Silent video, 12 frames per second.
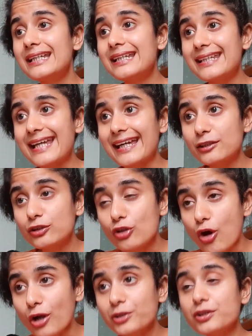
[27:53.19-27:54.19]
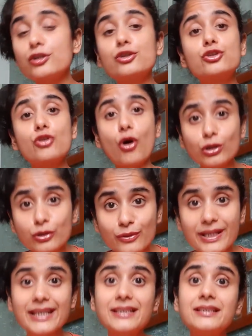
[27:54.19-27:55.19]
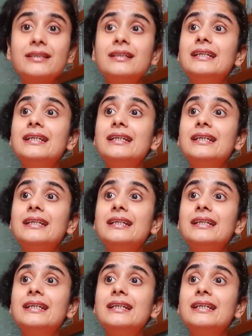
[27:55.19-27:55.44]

cannot tolerate